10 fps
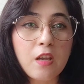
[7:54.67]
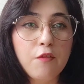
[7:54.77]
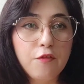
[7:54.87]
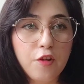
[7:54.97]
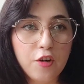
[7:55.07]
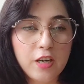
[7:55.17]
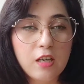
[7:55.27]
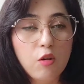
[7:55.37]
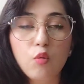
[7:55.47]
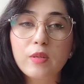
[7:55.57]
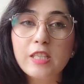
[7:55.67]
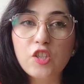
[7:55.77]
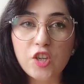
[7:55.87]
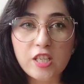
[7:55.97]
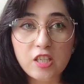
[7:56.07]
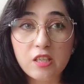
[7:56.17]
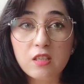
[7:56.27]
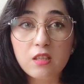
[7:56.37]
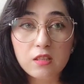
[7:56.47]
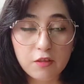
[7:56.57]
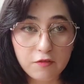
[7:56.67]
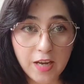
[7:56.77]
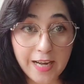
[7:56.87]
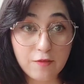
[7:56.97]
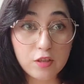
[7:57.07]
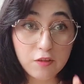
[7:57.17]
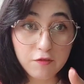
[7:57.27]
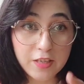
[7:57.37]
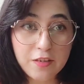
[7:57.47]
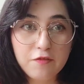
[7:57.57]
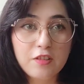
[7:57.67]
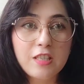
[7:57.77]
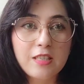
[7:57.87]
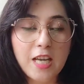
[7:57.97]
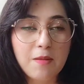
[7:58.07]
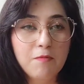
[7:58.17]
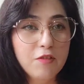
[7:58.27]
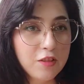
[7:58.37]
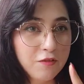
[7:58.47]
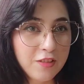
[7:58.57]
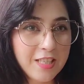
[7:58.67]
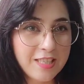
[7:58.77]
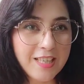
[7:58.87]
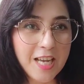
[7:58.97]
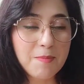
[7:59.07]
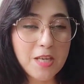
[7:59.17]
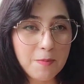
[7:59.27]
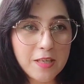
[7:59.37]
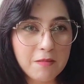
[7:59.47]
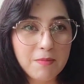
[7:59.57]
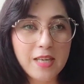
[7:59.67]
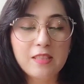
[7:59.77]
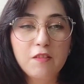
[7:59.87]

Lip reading: for only changing the flight for the very first time. For the first time, keep it in mind